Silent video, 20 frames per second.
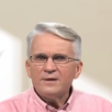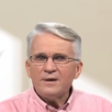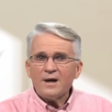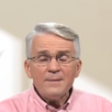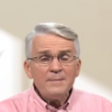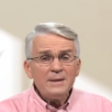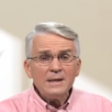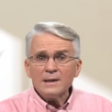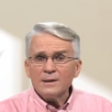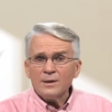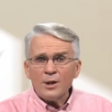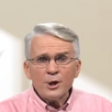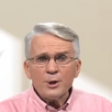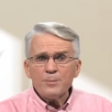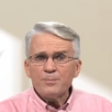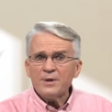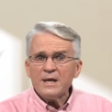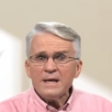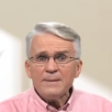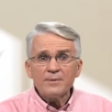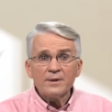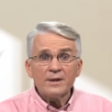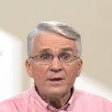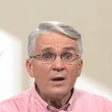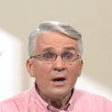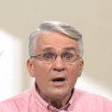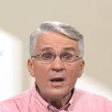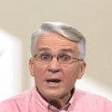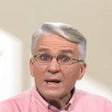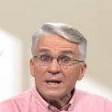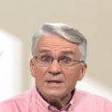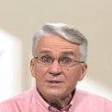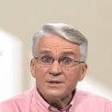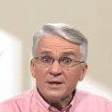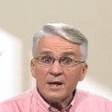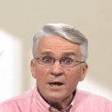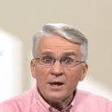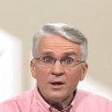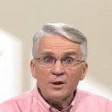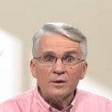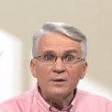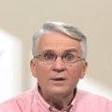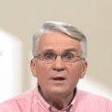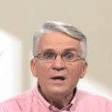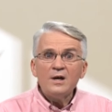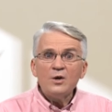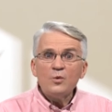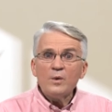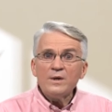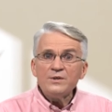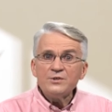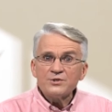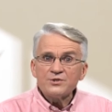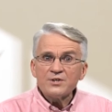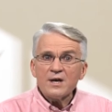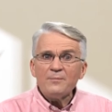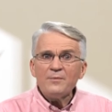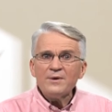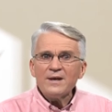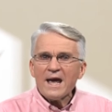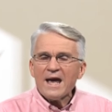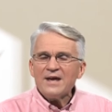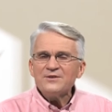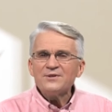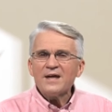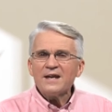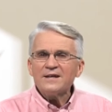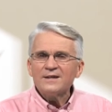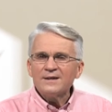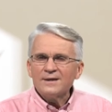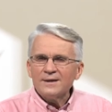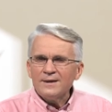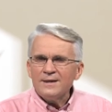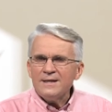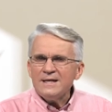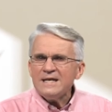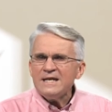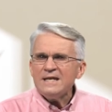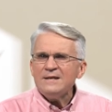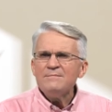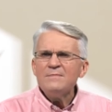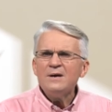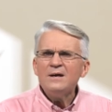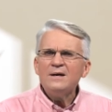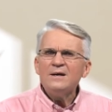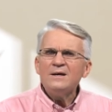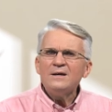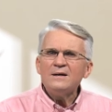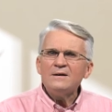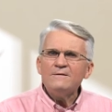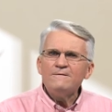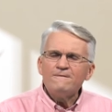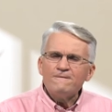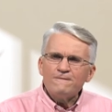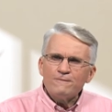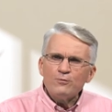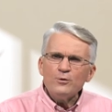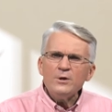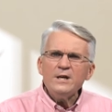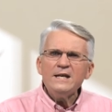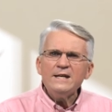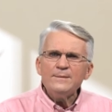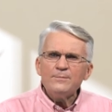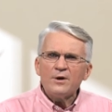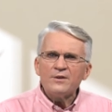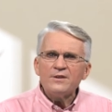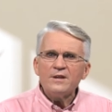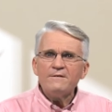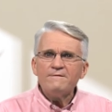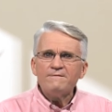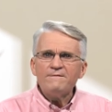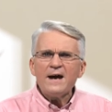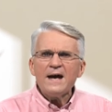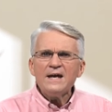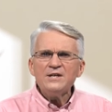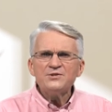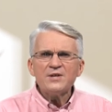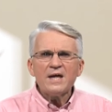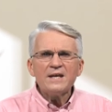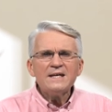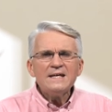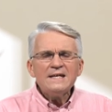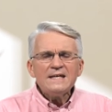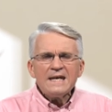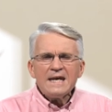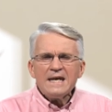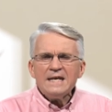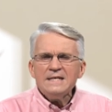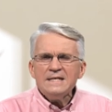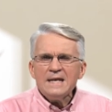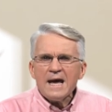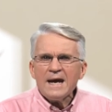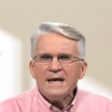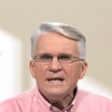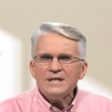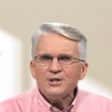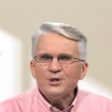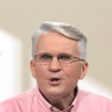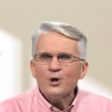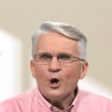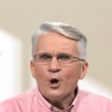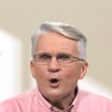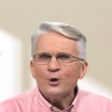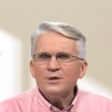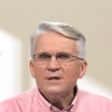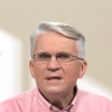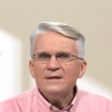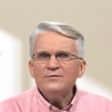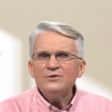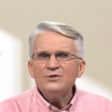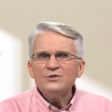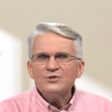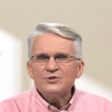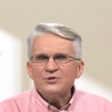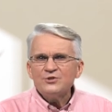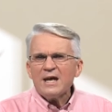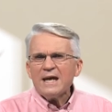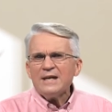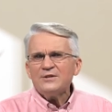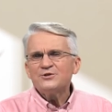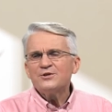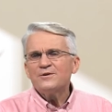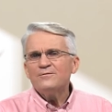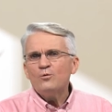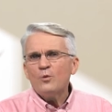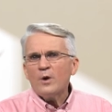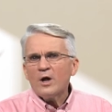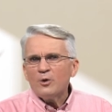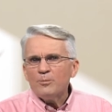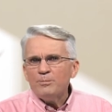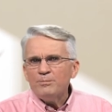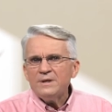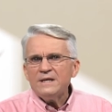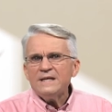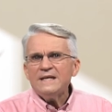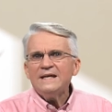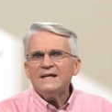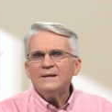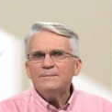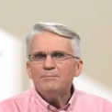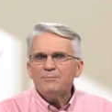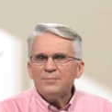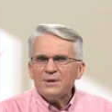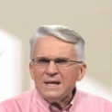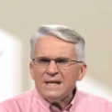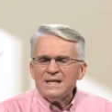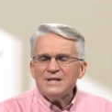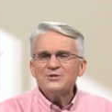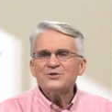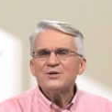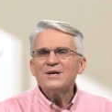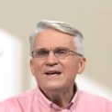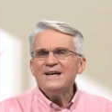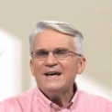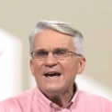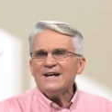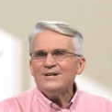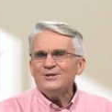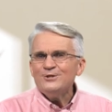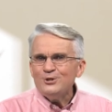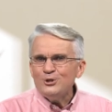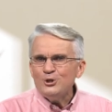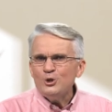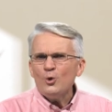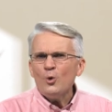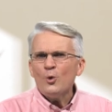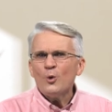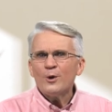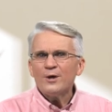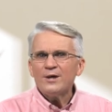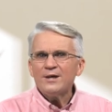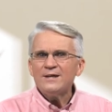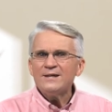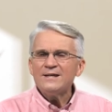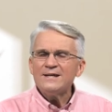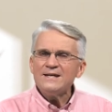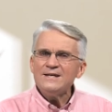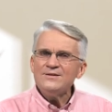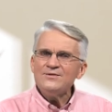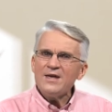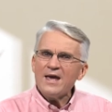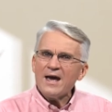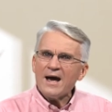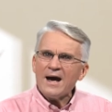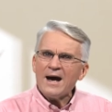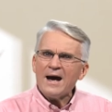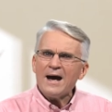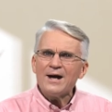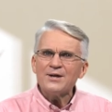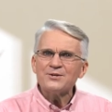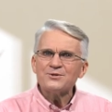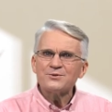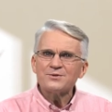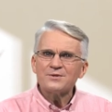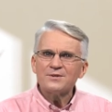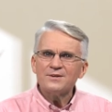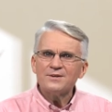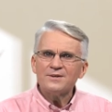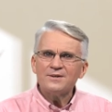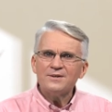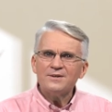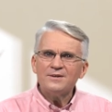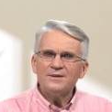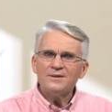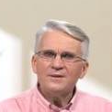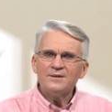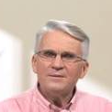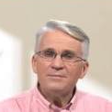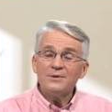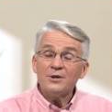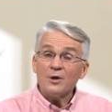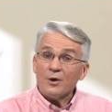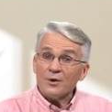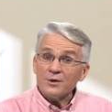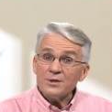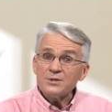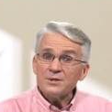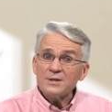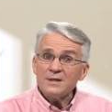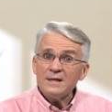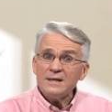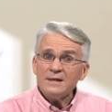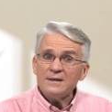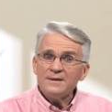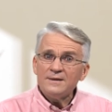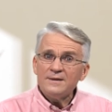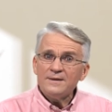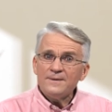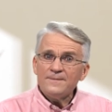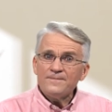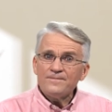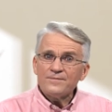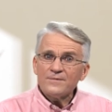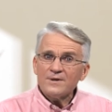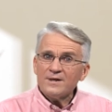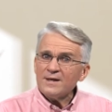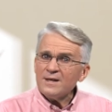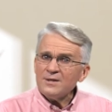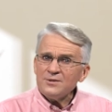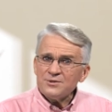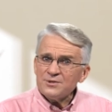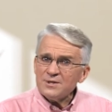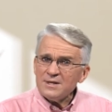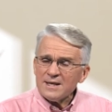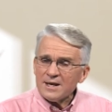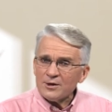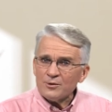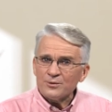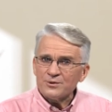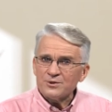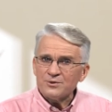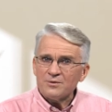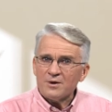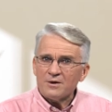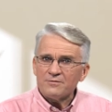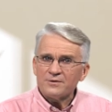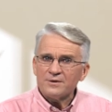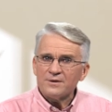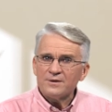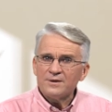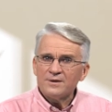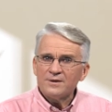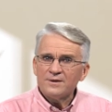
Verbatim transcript: I meet a lot of people, and I can tell when someone has that gleam of freedom on their face, that innate God given sense of well being and peace and joy in their hearts. But honestly, I don't see that all too often.